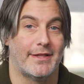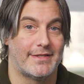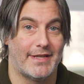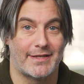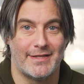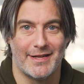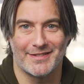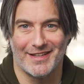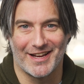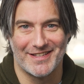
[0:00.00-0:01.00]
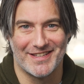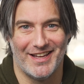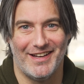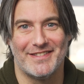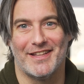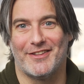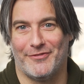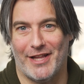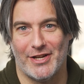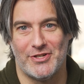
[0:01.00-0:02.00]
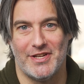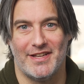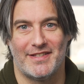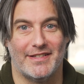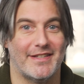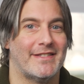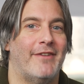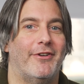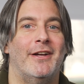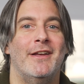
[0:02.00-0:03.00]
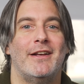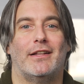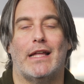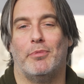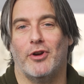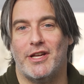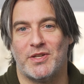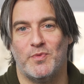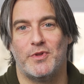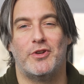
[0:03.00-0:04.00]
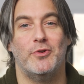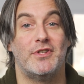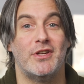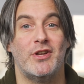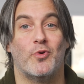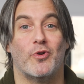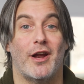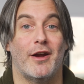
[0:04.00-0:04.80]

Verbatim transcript: not the sexiest, like I said, it's not the flashiest, it doesn't have a collaboration with Gucci or